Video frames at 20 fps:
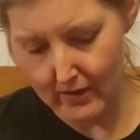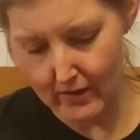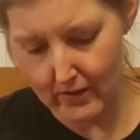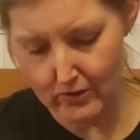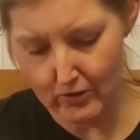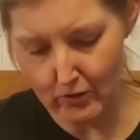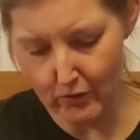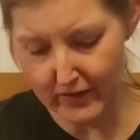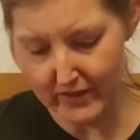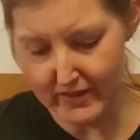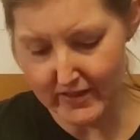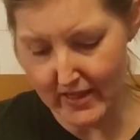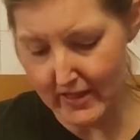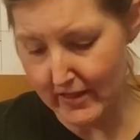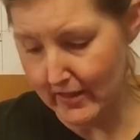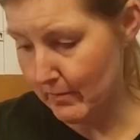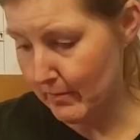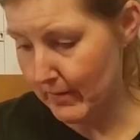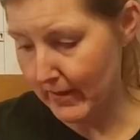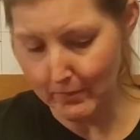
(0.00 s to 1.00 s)
So
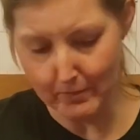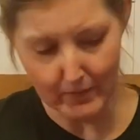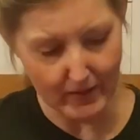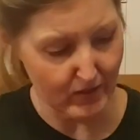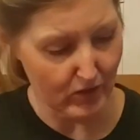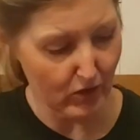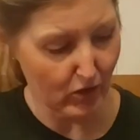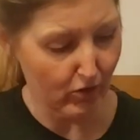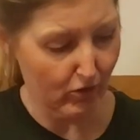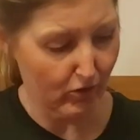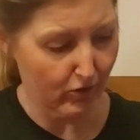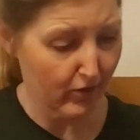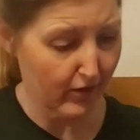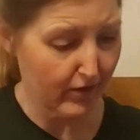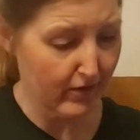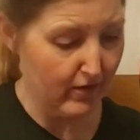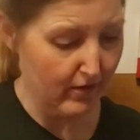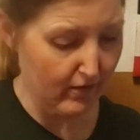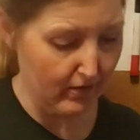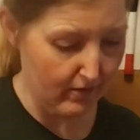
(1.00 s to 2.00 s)
excited about my dog. I
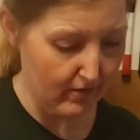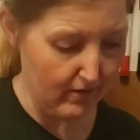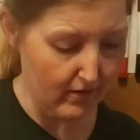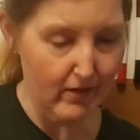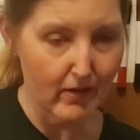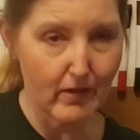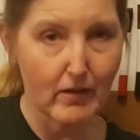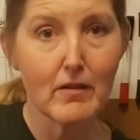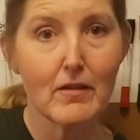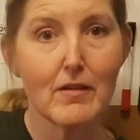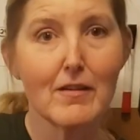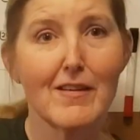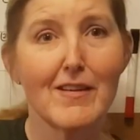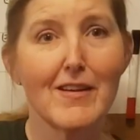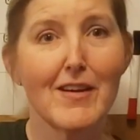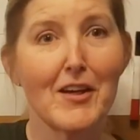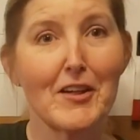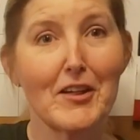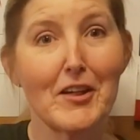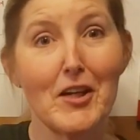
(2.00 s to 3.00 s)
think kind
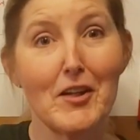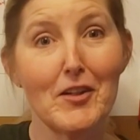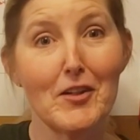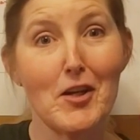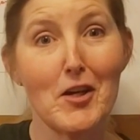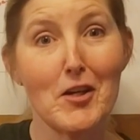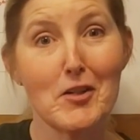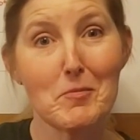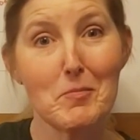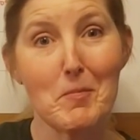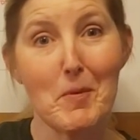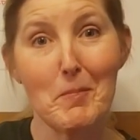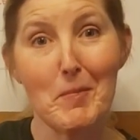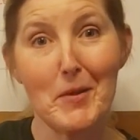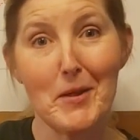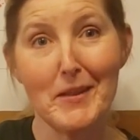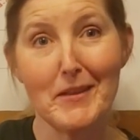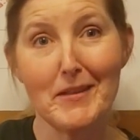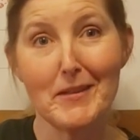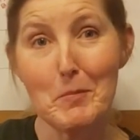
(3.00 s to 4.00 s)
of lost my
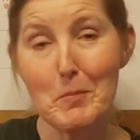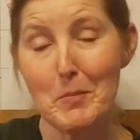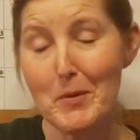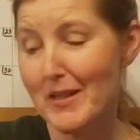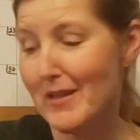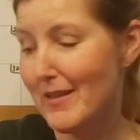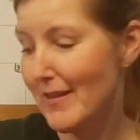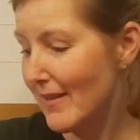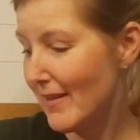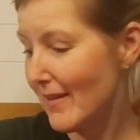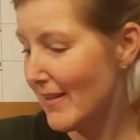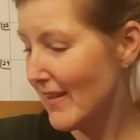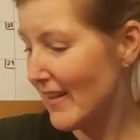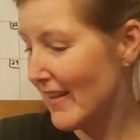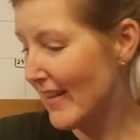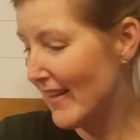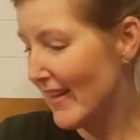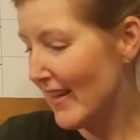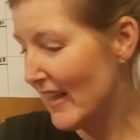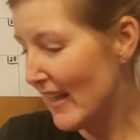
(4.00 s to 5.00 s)
mind a bit.
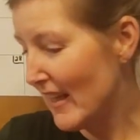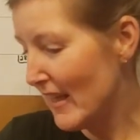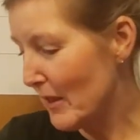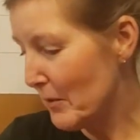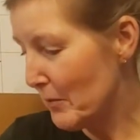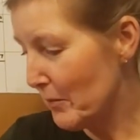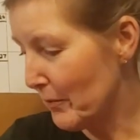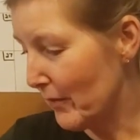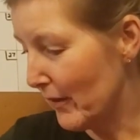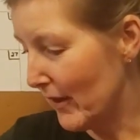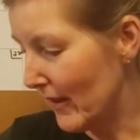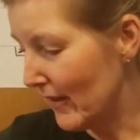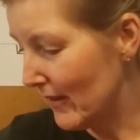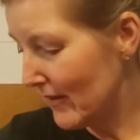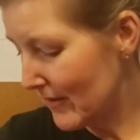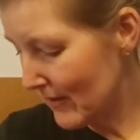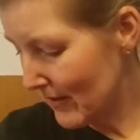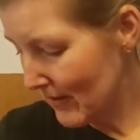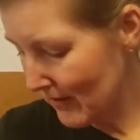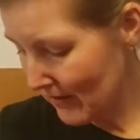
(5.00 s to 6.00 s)

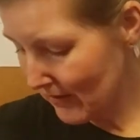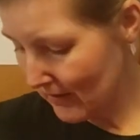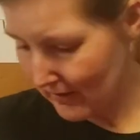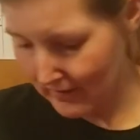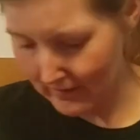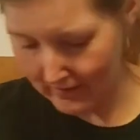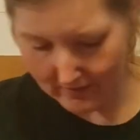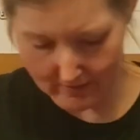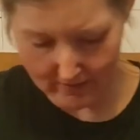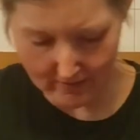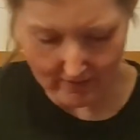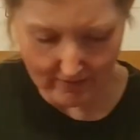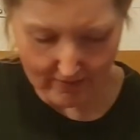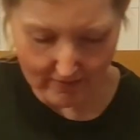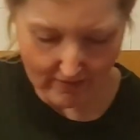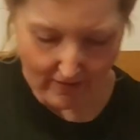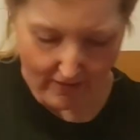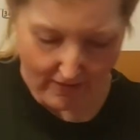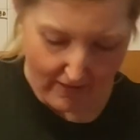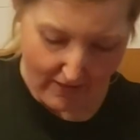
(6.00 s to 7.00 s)
But
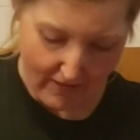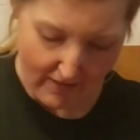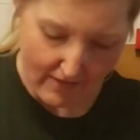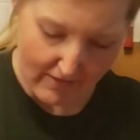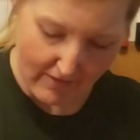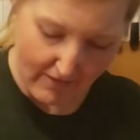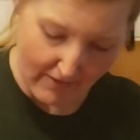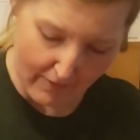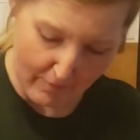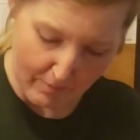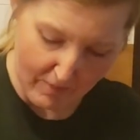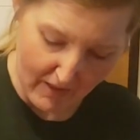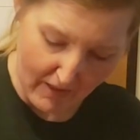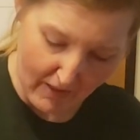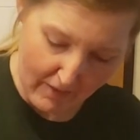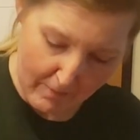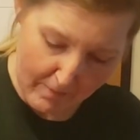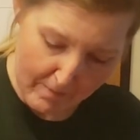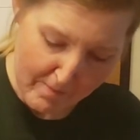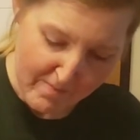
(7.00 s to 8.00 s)
let me
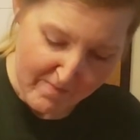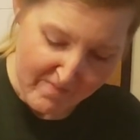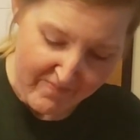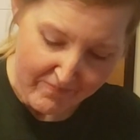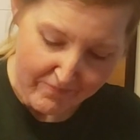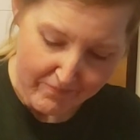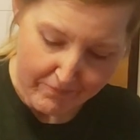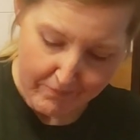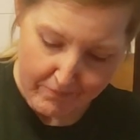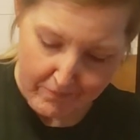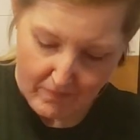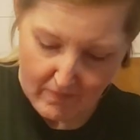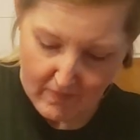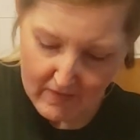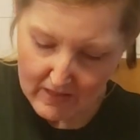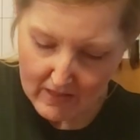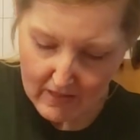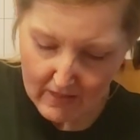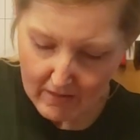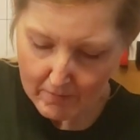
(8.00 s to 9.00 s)

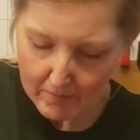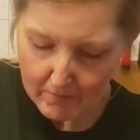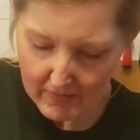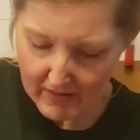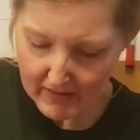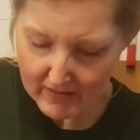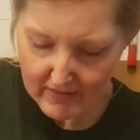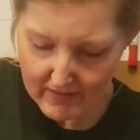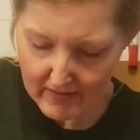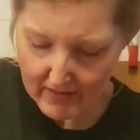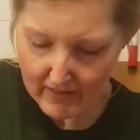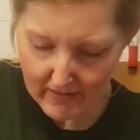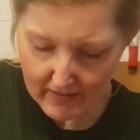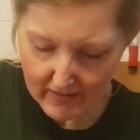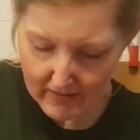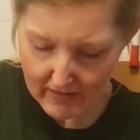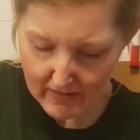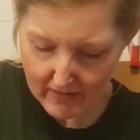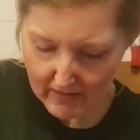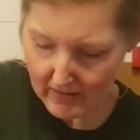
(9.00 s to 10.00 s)
mix that
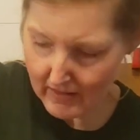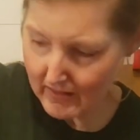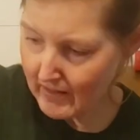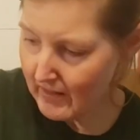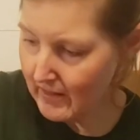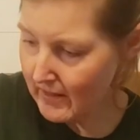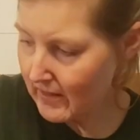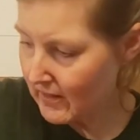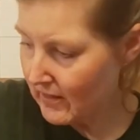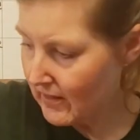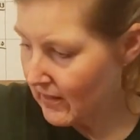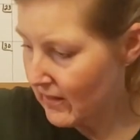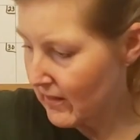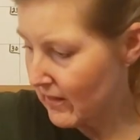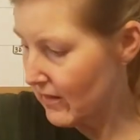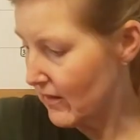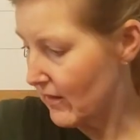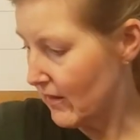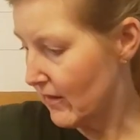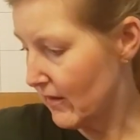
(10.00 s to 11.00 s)
in,
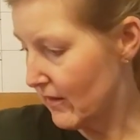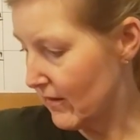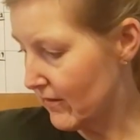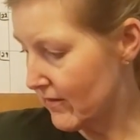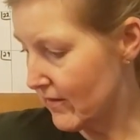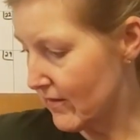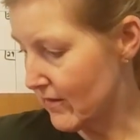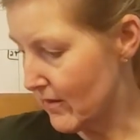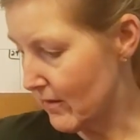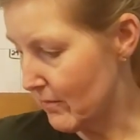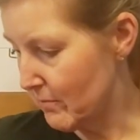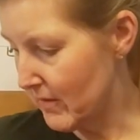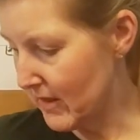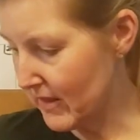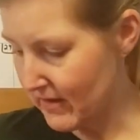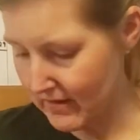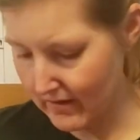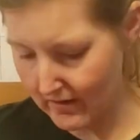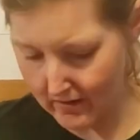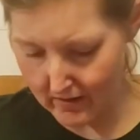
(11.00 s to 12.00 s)
and since I'm
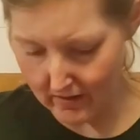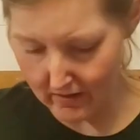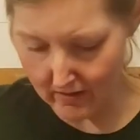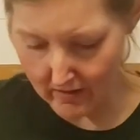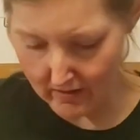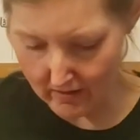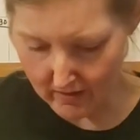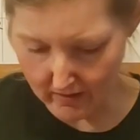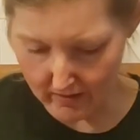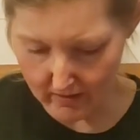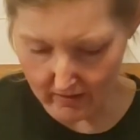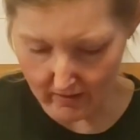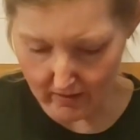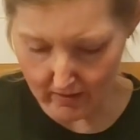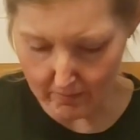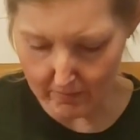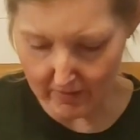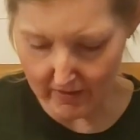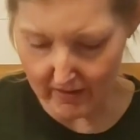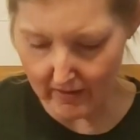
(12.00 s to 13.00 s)
mixing again, I think
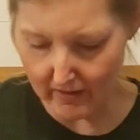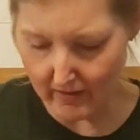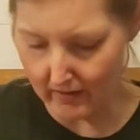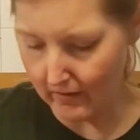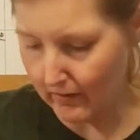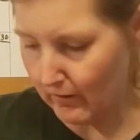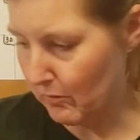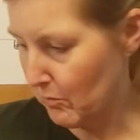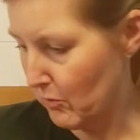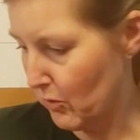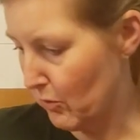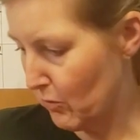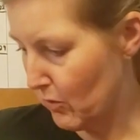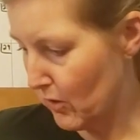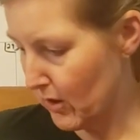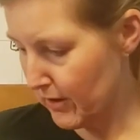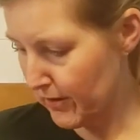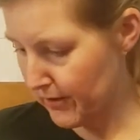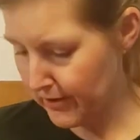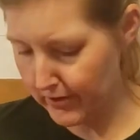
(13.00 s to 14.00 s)
I might add a little more
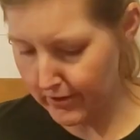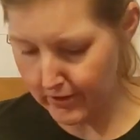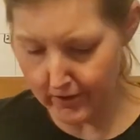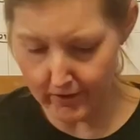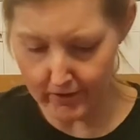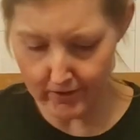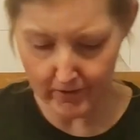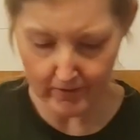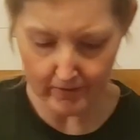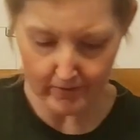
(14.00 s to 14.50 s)
water.